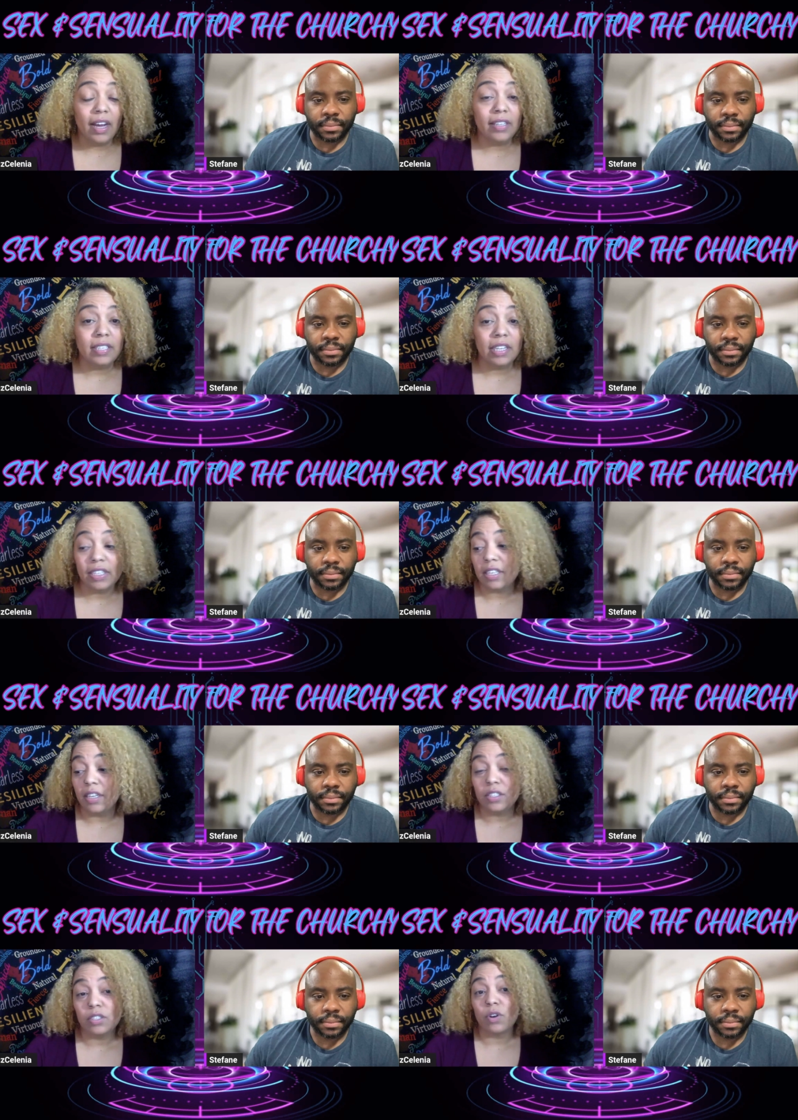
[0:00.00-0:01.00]
Speaker 1: until I
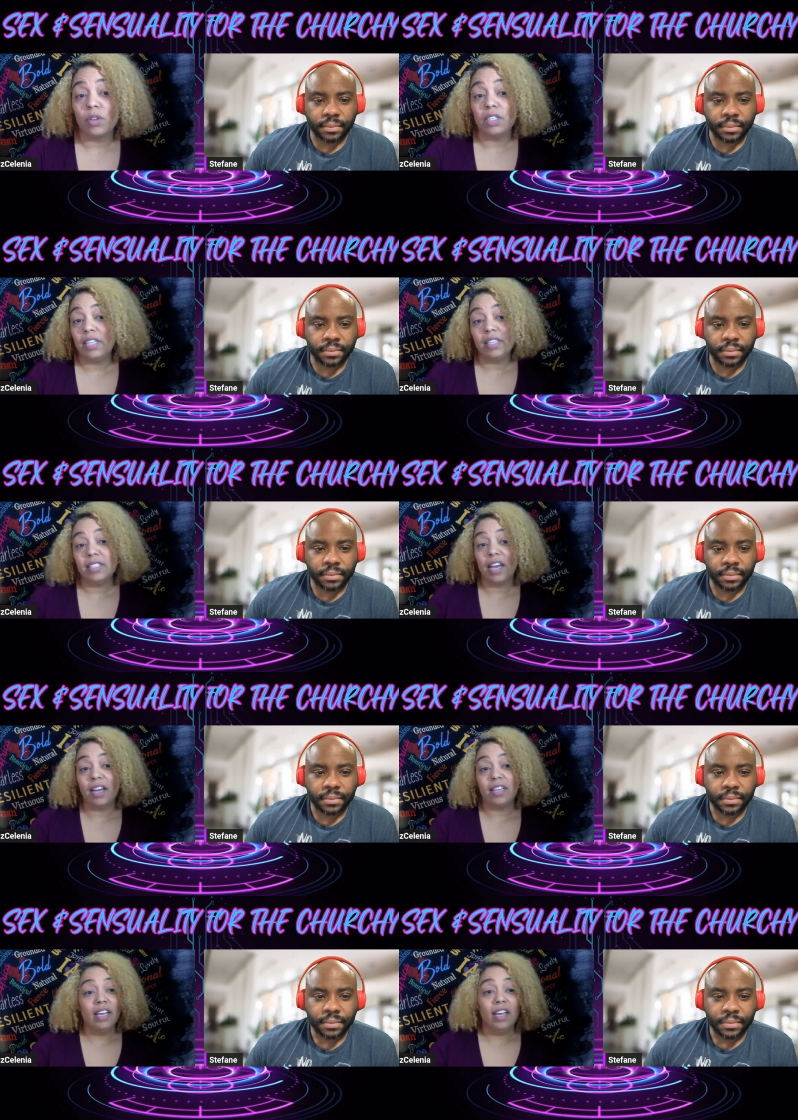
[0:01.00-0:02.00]
started scrolling
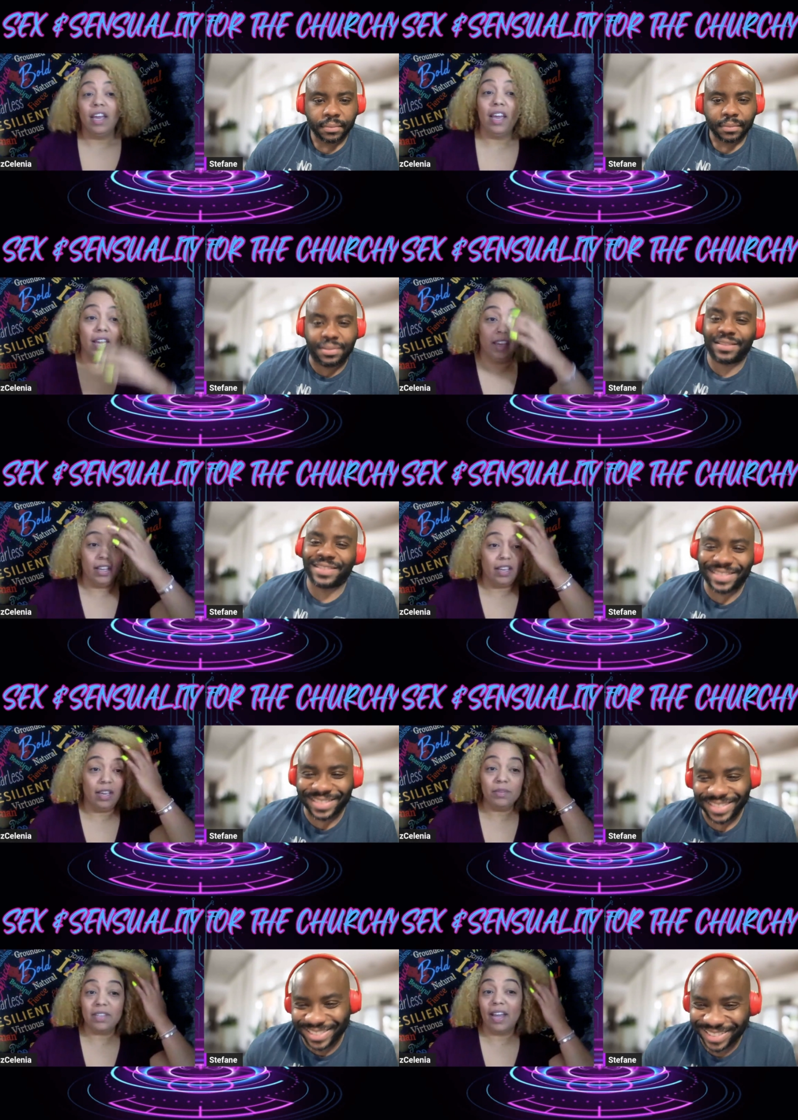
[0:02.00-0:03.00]
TikTok and he
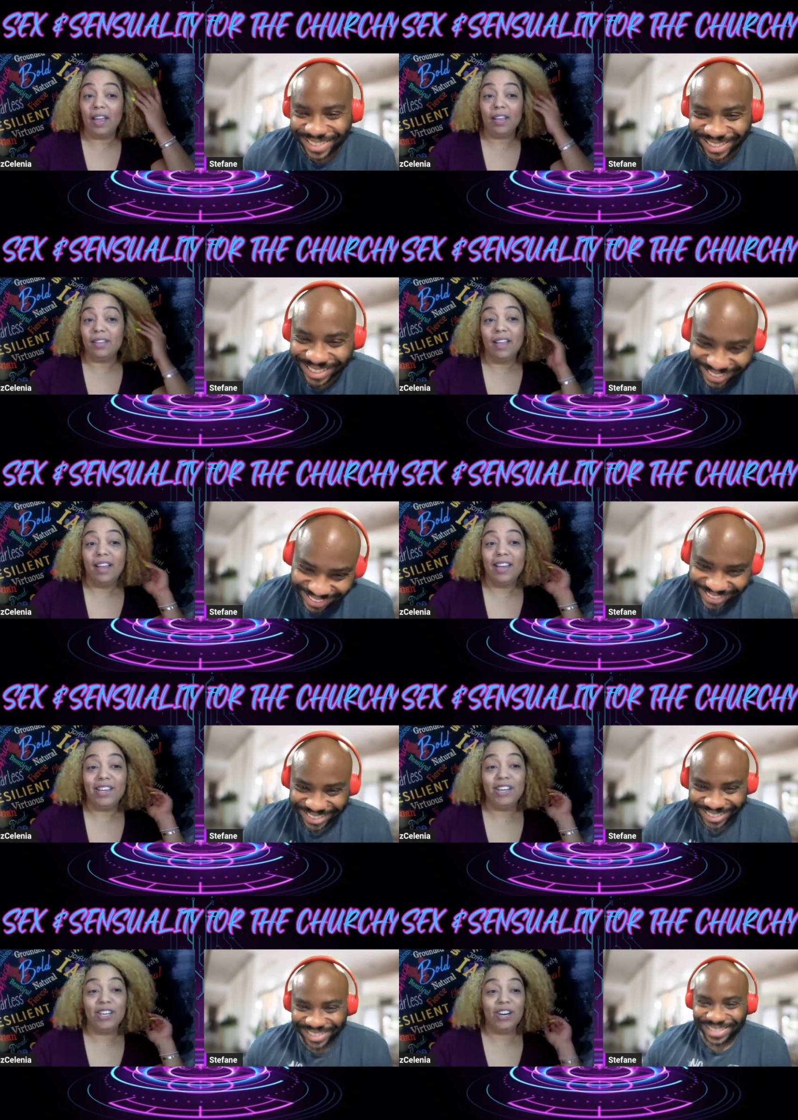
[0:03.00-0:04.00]
was like,
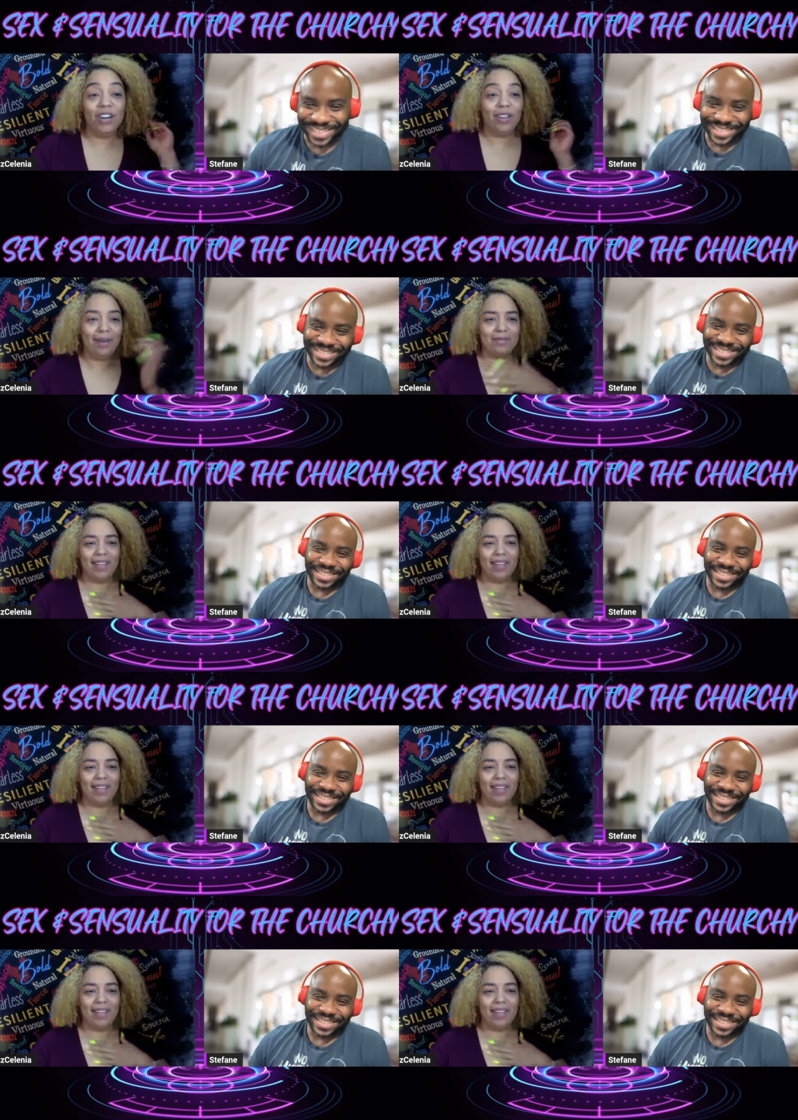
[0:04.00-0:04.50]
little girl. And I was